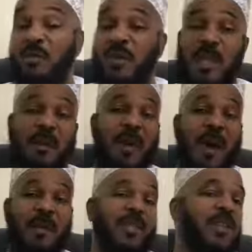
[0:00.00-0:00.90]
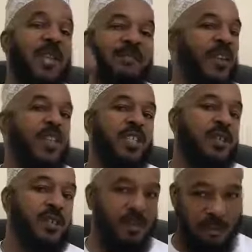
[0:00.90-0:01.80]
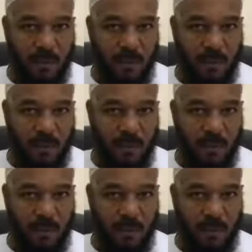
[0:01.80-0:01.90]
with the Imam until he finishes.